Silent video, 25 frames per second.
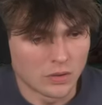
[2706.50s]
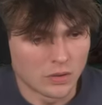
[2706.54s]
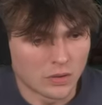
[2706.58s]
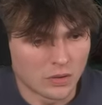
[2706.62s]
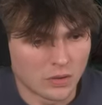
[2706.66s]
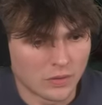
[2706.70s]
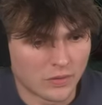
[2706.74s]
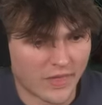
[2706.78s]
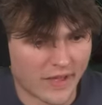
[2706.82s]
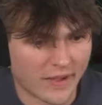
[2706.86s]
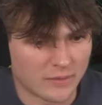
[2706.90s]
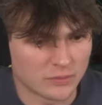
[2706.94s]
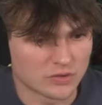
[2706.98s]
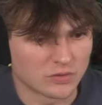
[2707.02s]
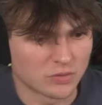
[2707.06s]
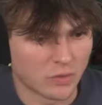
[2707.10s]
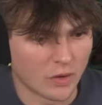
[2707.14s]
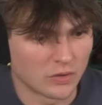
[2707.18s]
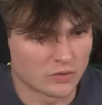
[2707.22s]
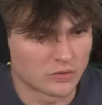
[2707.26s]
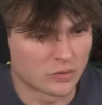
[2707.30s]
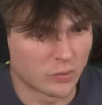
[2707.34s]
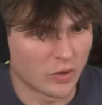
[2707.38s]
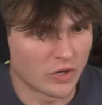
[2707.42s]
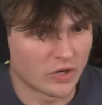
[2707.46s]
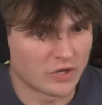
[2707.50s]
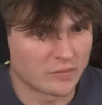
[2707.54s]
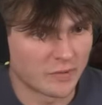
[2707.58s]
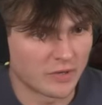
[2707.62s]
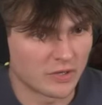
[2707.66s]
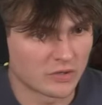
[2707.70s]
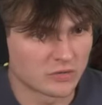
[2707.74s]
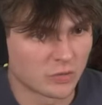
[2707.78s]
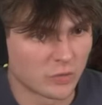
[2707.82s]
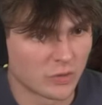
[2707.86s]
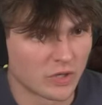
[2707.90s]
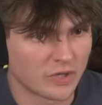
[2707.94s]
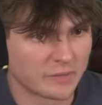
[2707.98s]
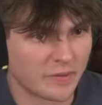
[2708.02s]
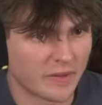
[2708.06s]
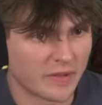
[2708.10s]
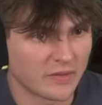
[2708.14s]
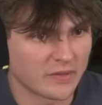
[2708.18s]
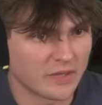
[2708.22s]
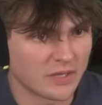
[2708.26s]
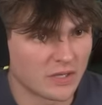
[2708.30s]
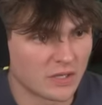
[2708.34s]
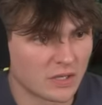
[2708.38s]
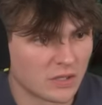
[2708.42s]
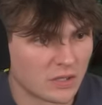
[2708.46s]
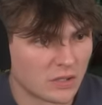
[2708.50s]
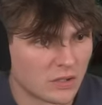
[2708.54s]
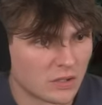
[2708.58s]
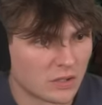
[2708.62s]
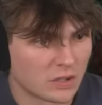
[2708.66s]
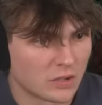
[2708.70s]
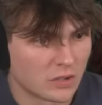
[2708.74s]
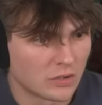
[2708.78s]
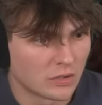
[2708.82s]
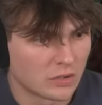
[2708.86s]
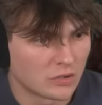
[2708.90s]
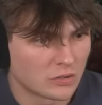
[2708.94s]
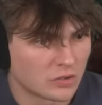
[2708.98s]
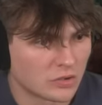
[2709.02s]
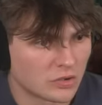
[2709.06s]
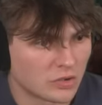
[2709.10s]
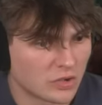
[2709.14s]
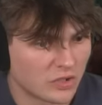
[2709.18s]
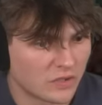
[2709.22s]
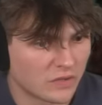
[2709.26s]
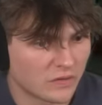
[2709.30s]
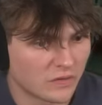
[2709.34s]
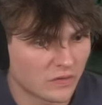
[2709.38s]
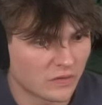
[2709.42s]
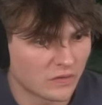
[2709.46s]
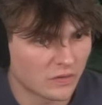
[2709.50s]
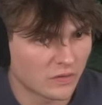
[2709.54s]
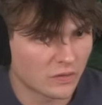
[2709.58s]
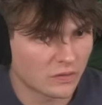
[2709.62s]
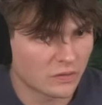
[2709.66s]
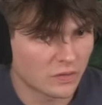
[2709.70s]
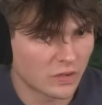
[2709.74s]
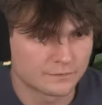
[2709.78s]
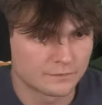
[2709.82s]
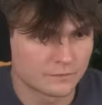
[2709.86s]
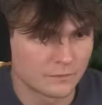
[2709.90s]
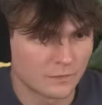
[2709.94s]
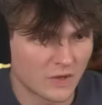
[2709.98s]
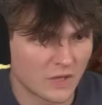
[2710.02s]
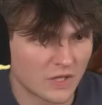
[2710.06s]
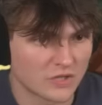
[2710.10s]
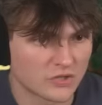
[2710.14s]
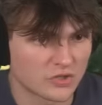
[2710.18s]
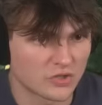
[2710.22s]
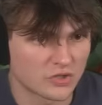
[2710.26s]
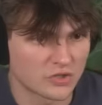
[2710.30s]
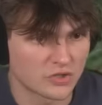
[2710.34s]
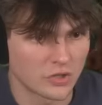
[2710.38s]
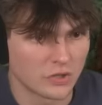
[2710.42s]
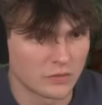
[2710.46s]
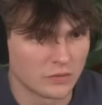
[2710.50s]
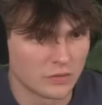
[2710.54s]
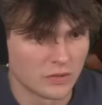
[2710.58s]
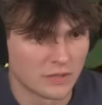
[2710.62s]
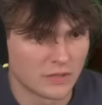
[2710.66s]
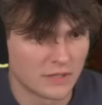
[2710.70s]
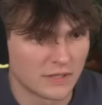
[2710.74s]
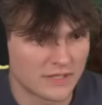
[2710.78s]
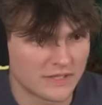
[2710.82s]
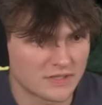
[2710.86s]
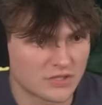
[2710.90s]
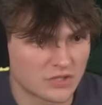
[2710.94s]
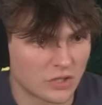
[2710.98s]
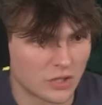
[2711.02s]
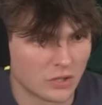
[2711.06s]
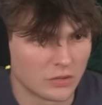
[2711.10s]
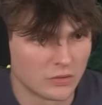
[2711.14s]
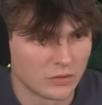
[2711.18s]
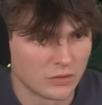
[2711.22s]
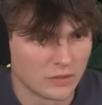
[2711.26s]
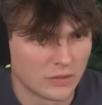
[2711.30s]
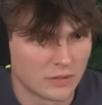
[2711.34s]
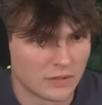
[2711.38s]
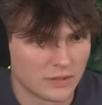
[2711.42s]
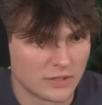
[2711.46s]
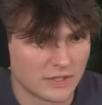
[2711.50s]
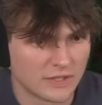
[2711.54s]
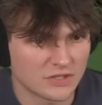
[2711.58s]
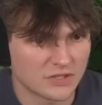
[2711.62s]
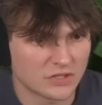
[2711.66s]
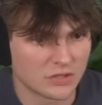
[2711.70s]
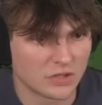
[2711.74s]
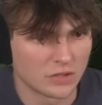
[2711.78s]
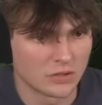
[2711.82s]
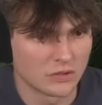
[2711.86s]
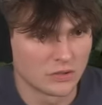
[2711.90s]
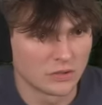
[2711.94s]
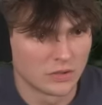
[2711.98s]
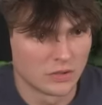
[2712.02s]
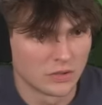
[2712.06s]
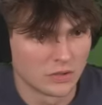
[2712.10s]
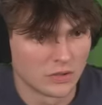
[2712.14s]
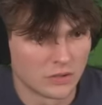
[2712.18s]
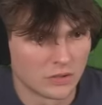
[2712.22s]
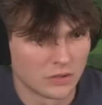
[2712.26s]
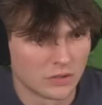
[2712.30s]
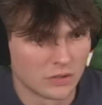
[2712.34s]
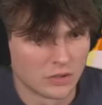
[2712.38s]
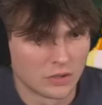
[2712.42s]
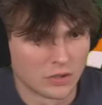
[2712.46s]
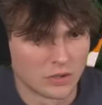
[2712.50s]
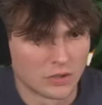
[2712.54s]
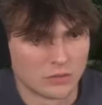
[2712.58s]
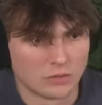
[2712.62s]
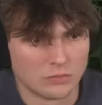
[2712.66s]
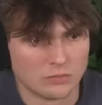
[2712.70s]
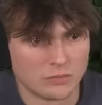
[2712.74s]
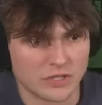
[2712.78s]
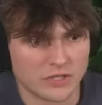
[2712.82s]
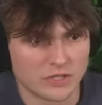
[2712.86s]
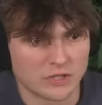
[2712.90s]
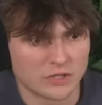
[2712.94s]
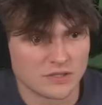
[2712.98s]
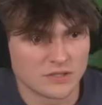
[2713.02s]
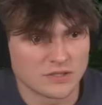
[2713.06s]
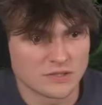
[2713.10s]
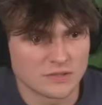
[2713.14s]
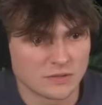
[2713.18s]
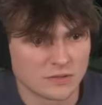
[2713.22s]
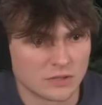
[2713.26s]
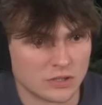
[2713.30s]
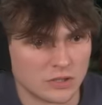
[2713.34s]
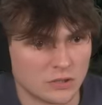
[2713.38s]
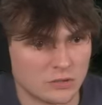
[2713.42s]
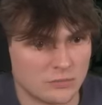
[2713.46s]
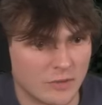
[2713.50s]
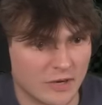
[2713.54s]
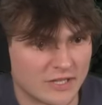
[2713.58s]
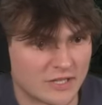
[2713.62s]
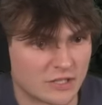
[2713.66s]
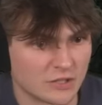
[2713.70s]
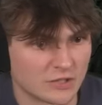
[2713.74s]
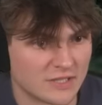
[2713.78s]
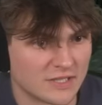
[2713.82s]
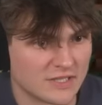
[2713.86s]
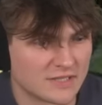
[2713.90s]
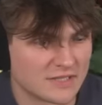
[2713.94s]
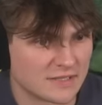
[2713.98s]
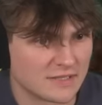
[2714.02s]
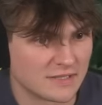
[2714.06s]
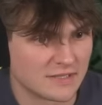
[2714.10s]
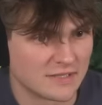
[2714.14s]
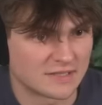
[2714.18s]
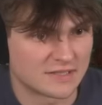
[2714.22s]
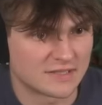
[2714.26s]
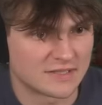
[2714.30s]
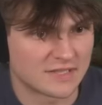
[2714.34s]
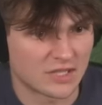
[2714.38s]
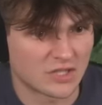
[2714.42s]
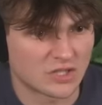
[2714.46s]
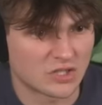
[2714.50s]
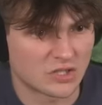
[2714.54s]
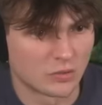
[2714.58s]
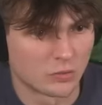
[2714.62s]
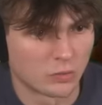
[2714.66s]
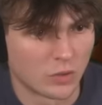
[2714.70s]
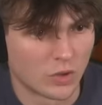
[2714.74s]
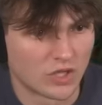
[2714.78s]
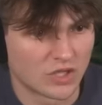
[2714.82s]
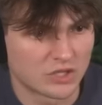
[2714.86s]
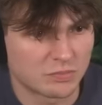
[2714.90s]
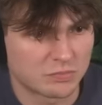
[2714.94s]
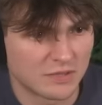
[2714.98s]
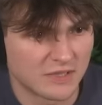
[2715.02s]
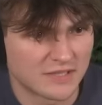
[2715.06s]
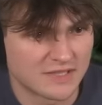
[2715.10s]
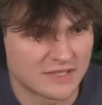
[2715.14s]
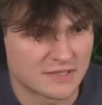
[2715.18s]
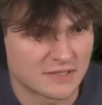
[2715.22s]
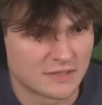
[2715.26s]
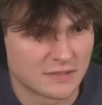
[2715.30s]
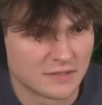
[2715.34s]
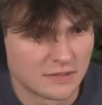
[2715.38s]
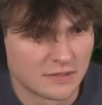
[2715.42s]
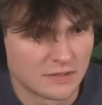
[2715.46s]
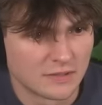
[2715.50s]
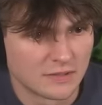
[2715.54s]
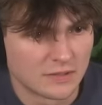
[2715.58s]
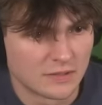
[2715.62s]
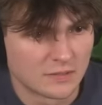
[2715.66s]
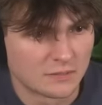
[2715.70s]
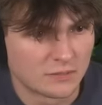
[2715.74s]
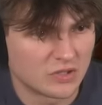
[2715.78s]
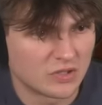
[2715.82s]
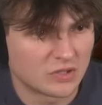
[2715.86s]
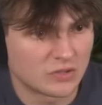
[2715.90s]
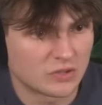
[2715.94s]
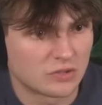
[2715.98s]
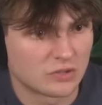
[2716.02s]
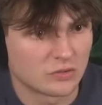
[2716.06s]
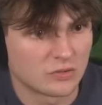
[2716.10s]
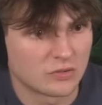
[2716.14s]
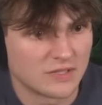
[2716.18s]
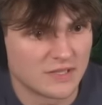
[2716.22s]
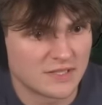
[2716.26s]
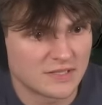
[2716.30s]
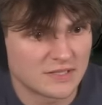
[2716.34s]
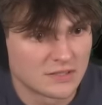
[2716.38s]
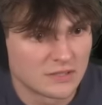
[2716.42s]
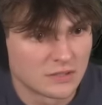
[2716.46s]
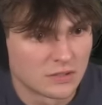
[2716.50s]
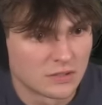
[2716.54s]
That was what I was worried about. I was worried about the, uh... Jesus. Okay. Let's just go. Let's go. Let's go. Oh my goodness. Oh my goodness. This is actually the worst place to... Doing this.